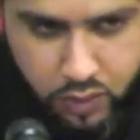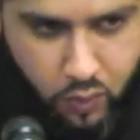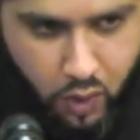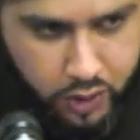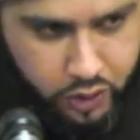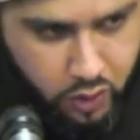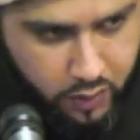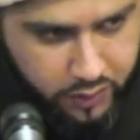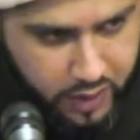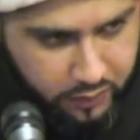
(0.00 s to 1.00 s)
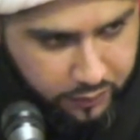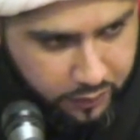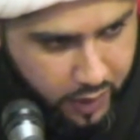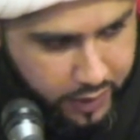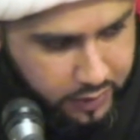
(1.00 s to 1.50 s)
wash on that
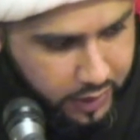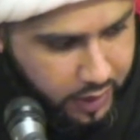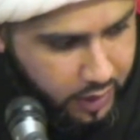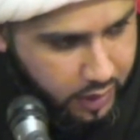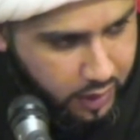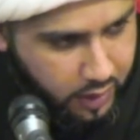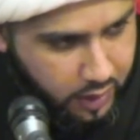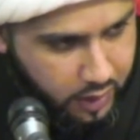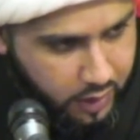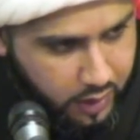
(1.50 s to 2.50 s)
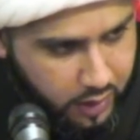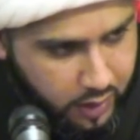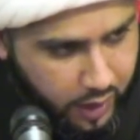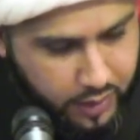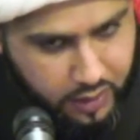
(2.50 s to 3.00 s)
Friday,
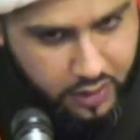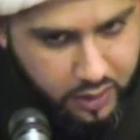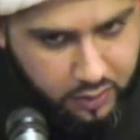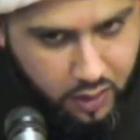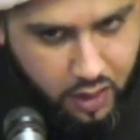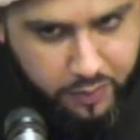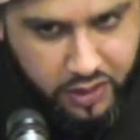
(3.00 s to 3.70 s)
and in that garment